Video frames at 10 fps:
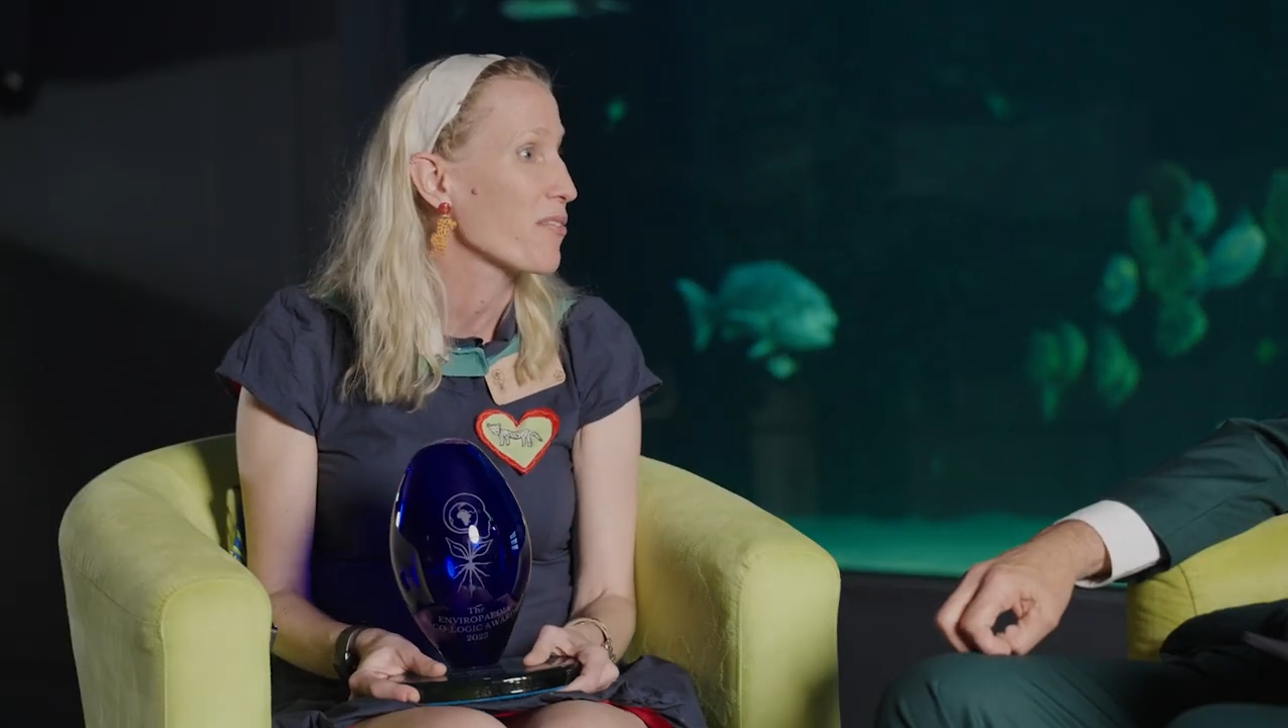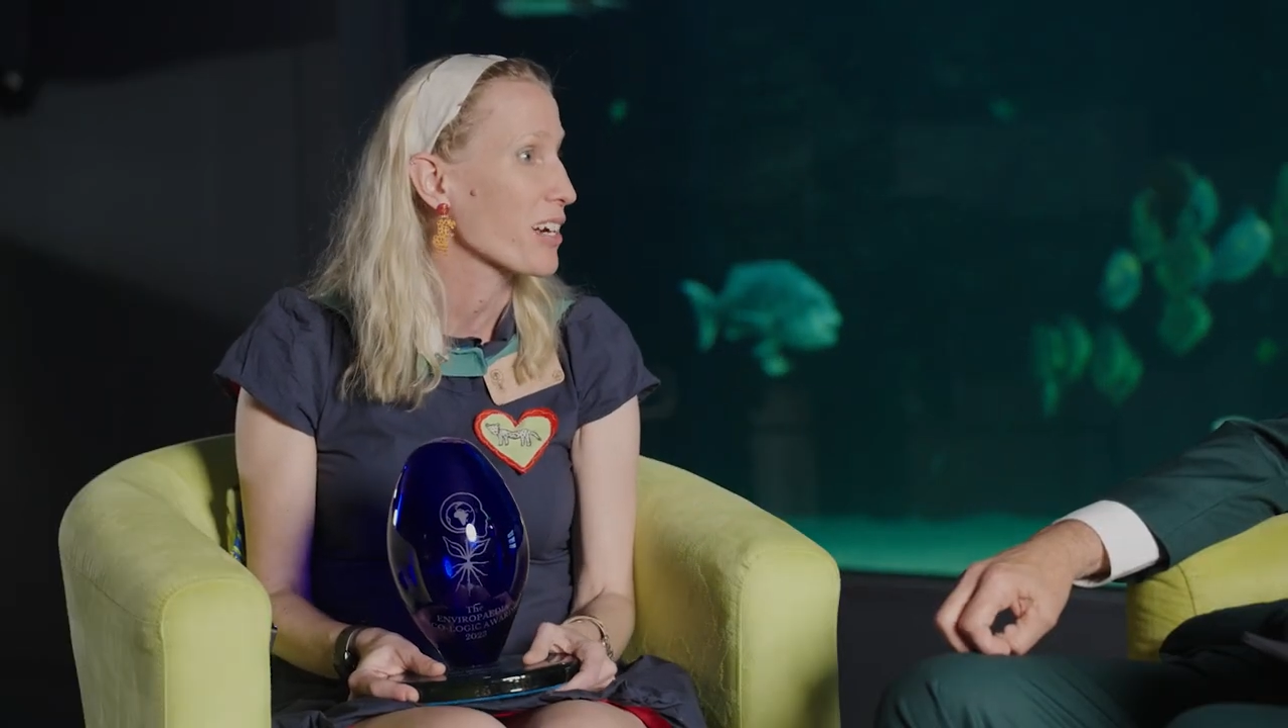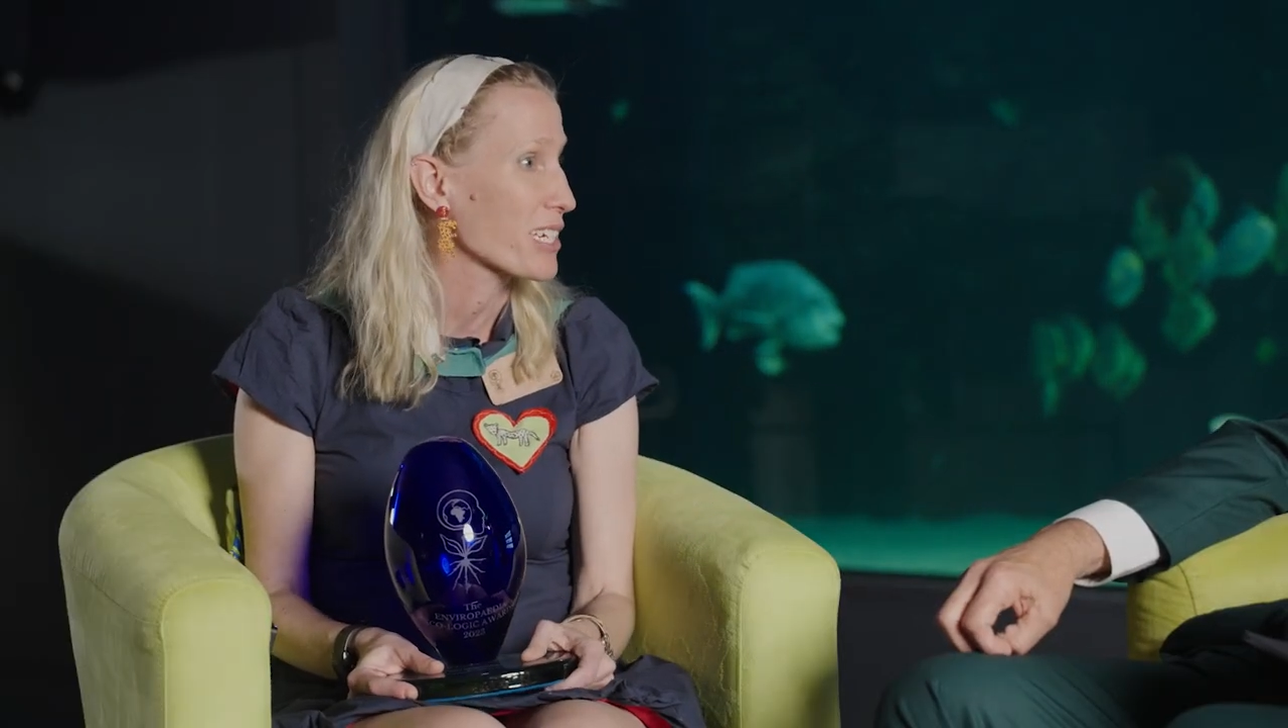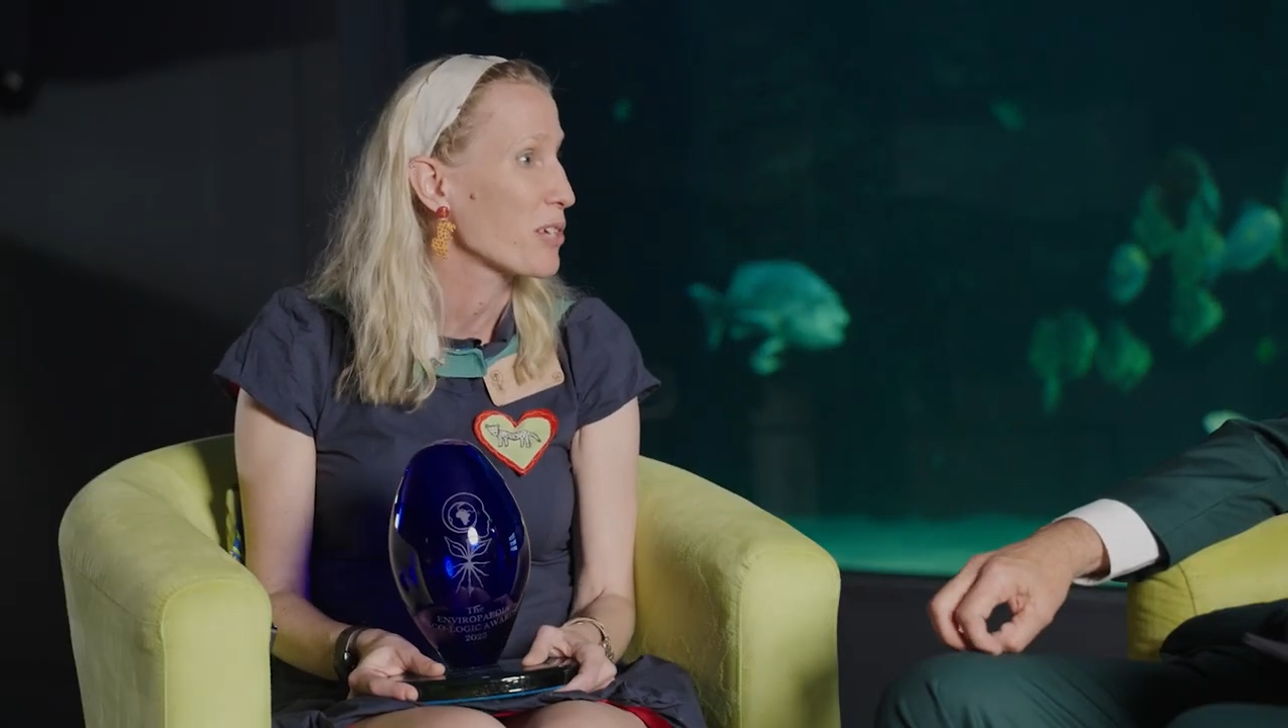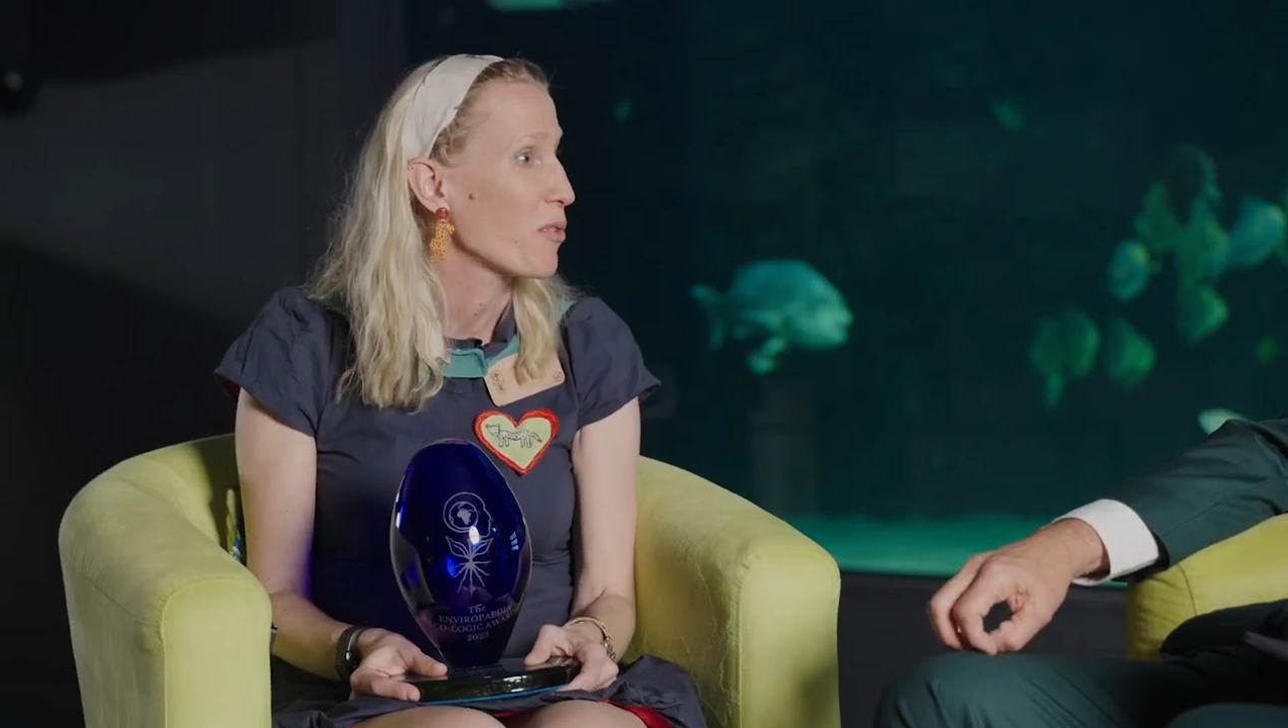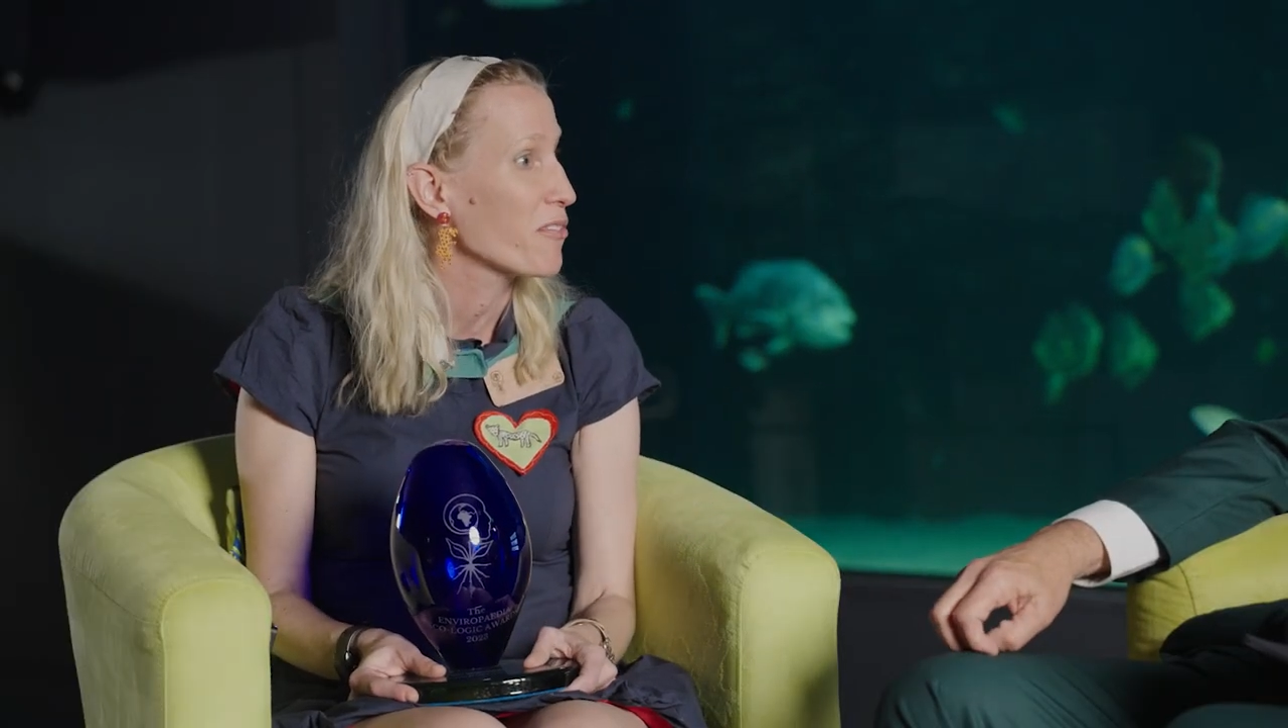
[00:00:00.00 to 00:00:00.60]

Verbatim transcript: we've actually